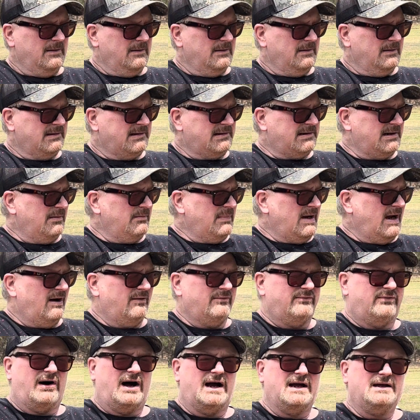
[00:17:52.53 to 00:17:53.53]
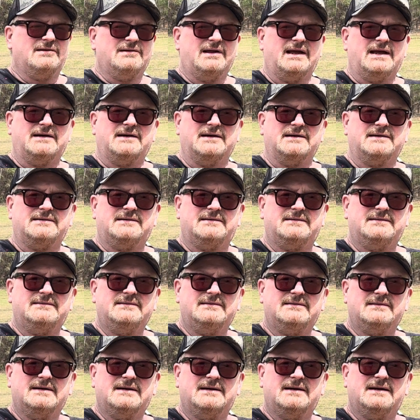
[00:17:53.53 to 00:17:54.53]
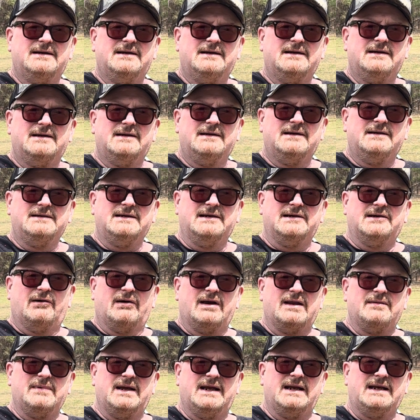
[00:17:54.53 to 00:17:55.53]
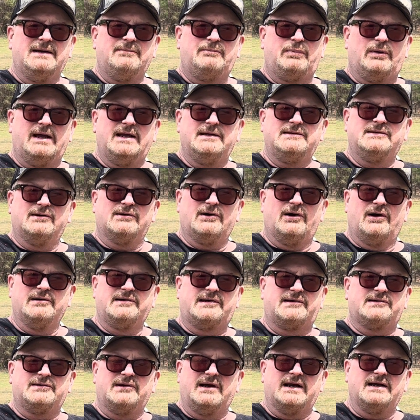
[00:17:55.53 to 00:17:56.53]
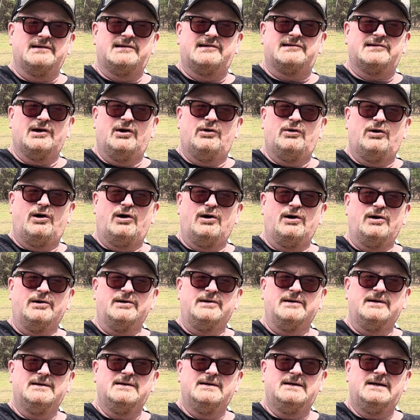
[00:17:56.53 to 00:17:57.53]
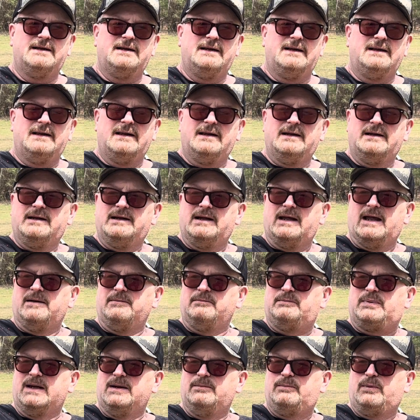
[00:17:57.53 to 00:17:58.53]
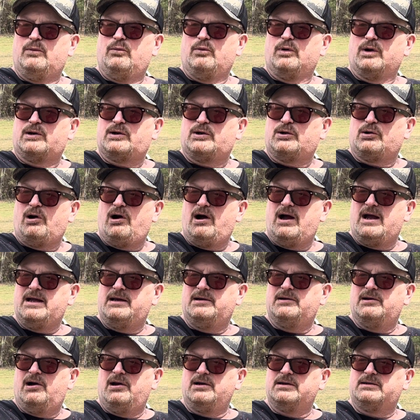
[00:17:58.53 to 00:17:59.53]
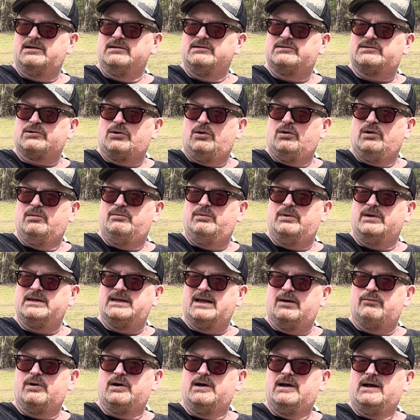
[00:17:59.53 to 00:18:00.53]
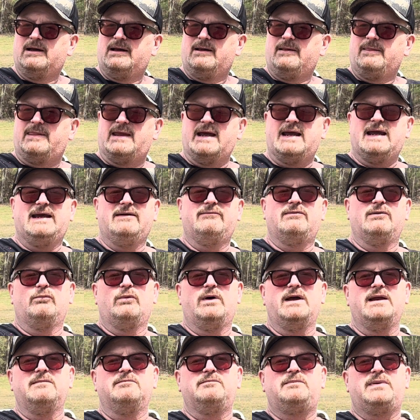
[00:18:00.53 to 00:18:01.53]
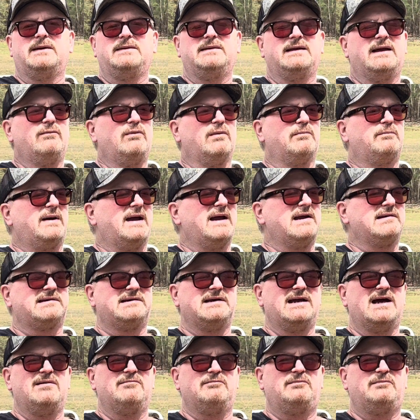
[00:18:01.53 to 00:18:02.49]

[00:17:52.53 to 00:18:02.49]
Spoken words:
somehow violated. You know what I mean? He played their heartstrings so hard. And people were crying uncontrollably. They even went and they were passing out